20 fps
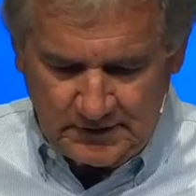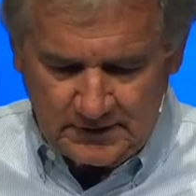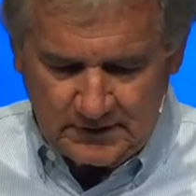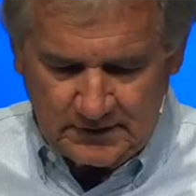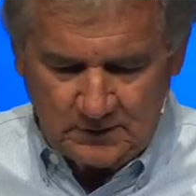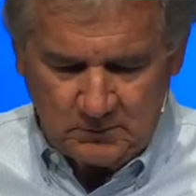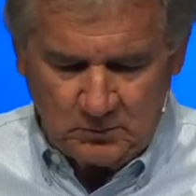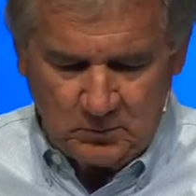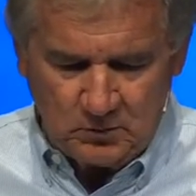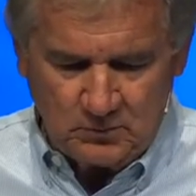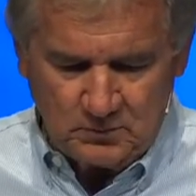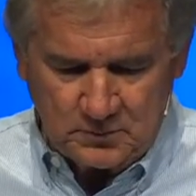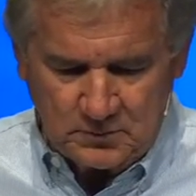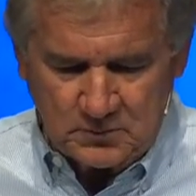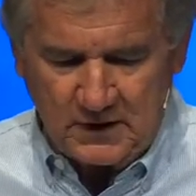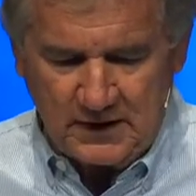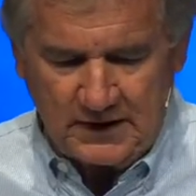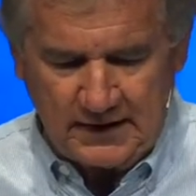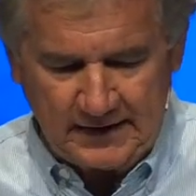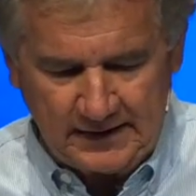Then we'll
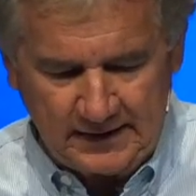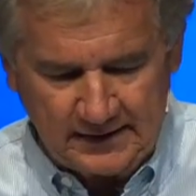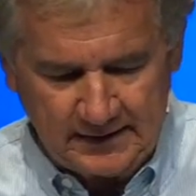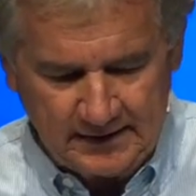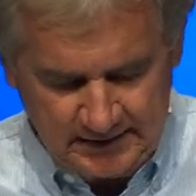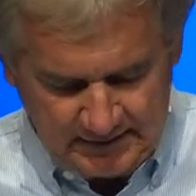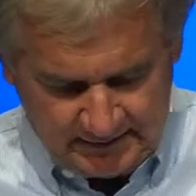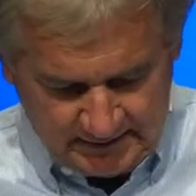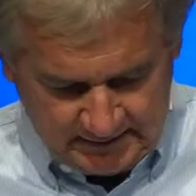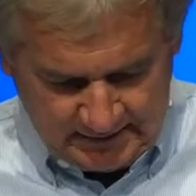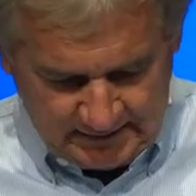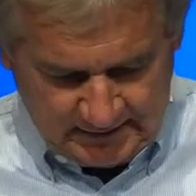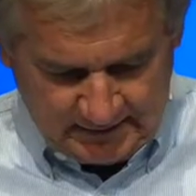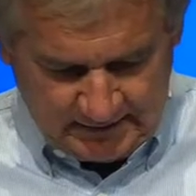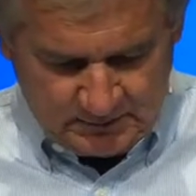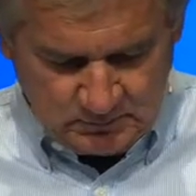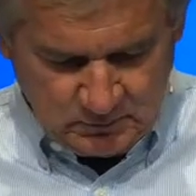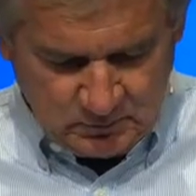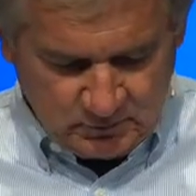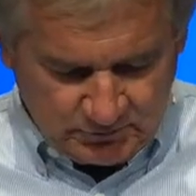pray
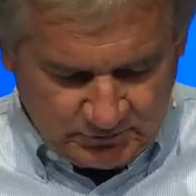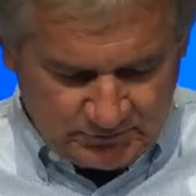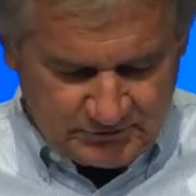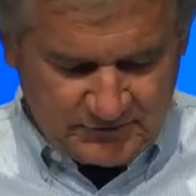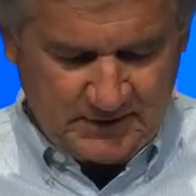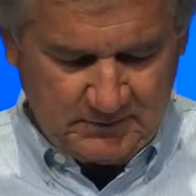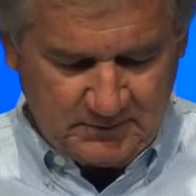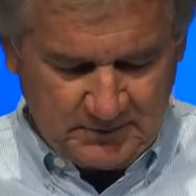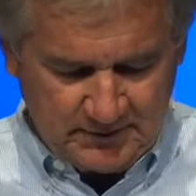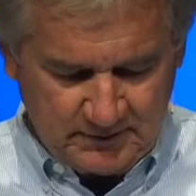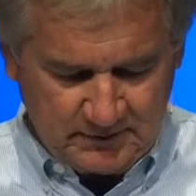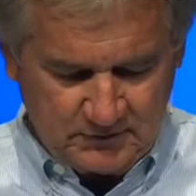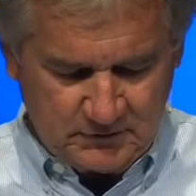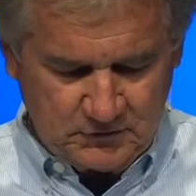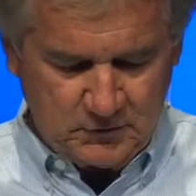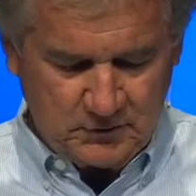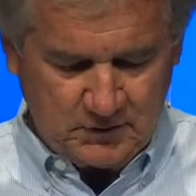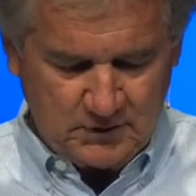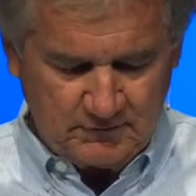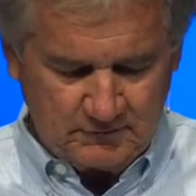and we'll step
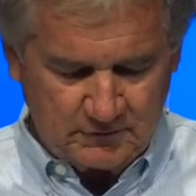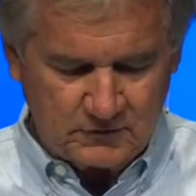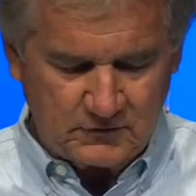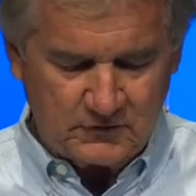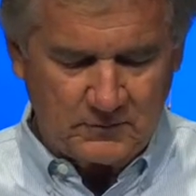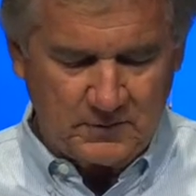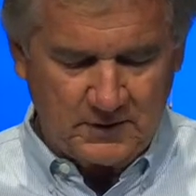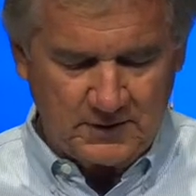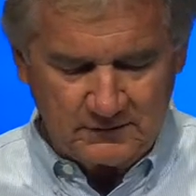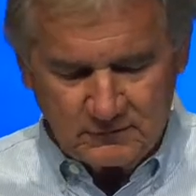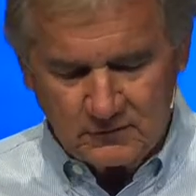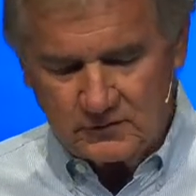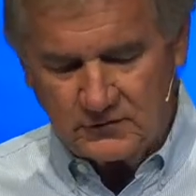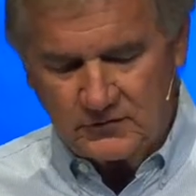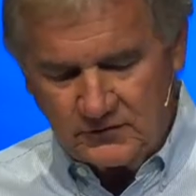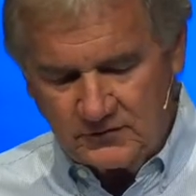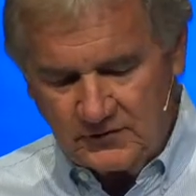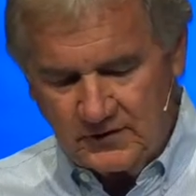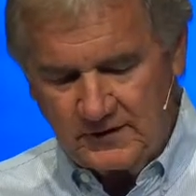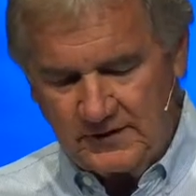into our verse by verse
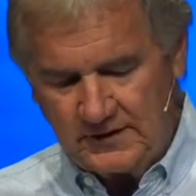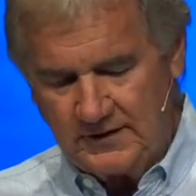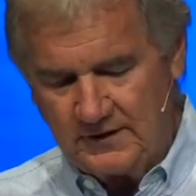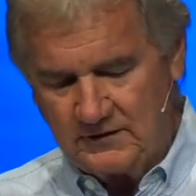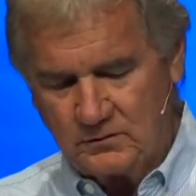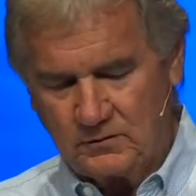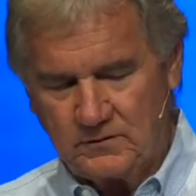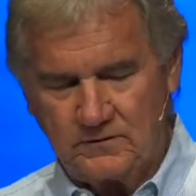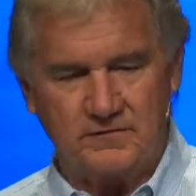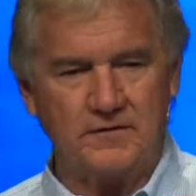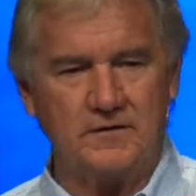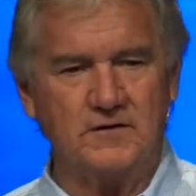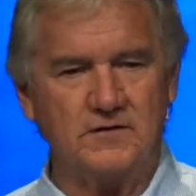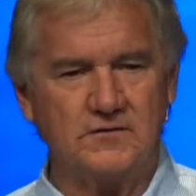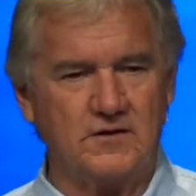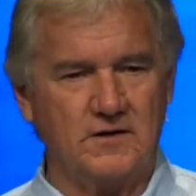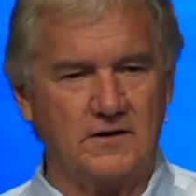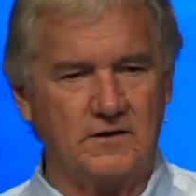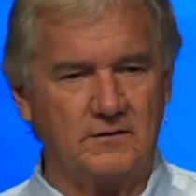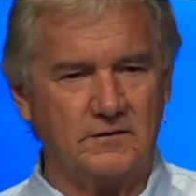study as we
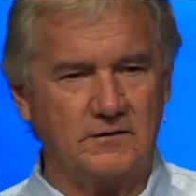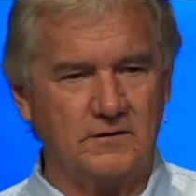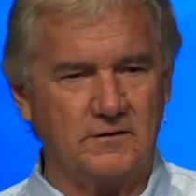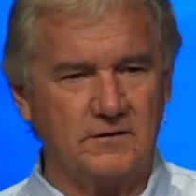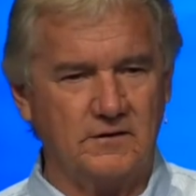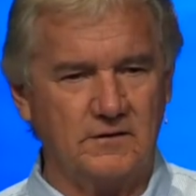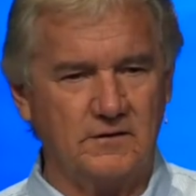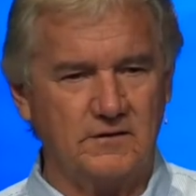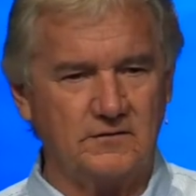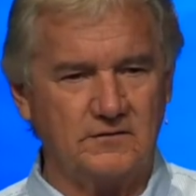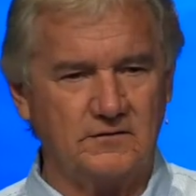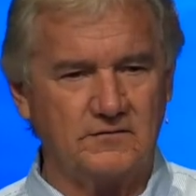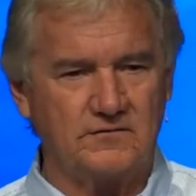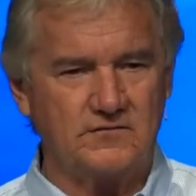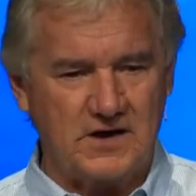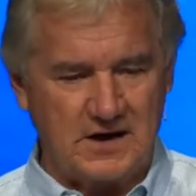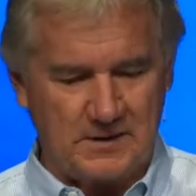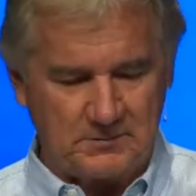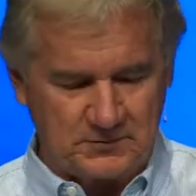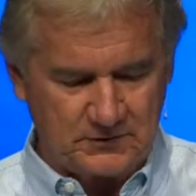finish out this
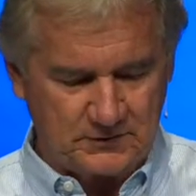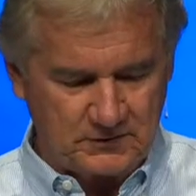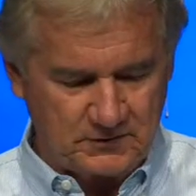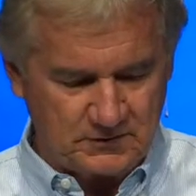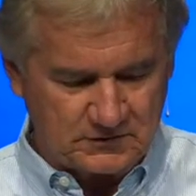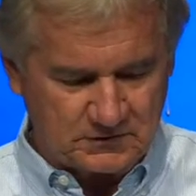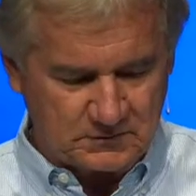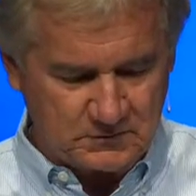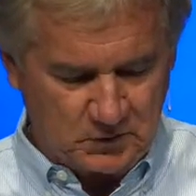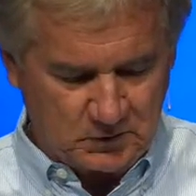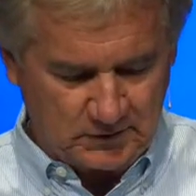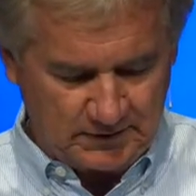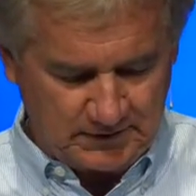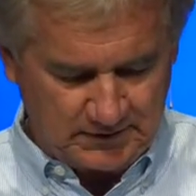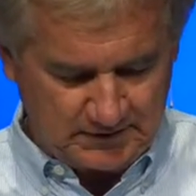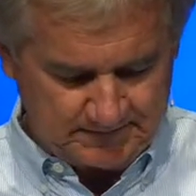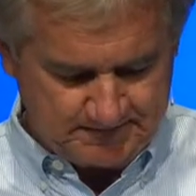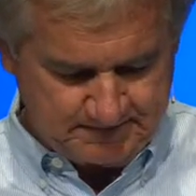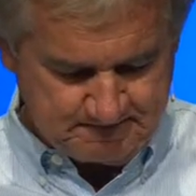chapter this morning.